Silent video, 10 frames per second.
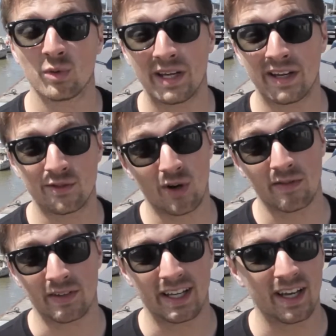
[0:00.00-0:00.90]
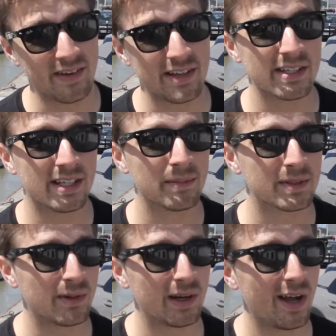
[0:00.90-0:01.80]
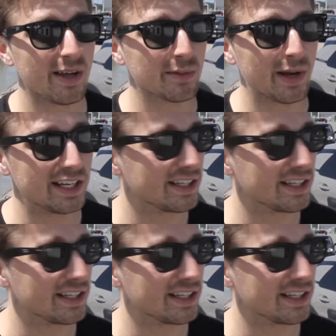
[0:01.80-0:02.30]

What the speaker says: a week of driving it, I've actually come to quite like the way it